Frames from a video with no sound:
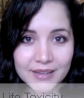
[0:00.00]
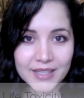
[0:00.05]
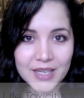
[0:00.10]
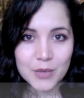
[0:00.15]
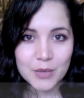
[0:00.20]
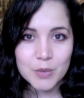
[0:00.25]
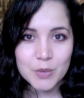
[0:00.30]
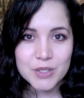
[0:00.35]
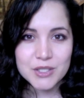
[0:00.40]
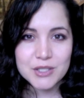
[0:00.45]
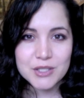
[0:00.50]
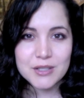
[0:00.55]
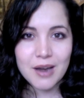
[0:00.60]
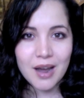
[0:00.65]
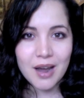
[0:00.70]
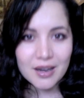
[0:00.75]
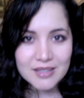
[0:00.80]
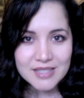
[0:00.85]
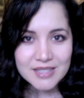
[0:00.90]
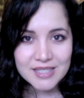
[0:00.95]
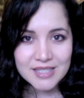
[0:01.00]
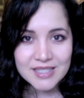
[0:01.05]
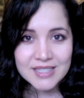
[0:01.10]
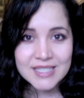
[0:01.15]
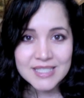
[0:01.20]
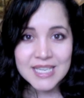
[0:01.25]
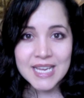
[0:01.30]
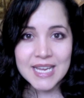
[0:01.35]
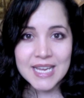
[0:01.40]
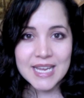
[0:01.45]
It was
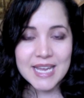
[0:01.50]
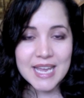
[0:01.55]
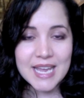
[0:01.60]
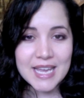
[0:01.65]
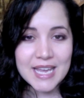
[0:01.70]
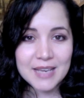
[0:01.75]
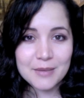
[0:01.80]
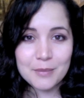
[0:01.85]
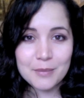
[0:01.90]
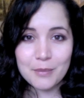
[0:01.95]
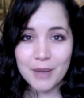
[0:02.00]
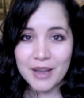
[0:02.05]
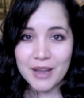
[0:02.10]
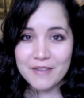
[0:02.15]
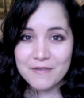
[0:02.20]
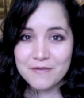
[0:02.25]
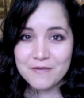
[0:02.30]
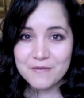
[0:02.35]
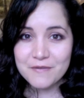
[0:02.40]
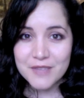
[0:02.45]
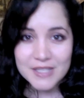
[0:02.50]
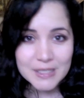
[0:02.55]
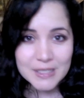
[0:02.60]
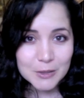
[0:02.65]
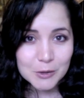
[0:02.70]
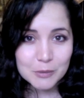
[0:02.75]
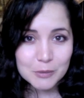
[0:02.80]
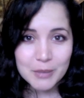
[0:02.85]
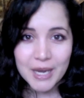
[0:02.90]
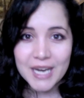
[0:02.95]
toxins in my
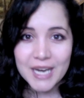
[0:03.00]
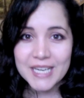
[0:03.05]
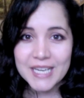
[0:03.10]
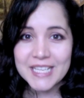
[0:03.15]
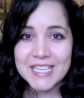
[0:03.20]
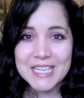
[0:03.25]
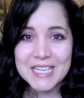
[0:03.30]
physical body,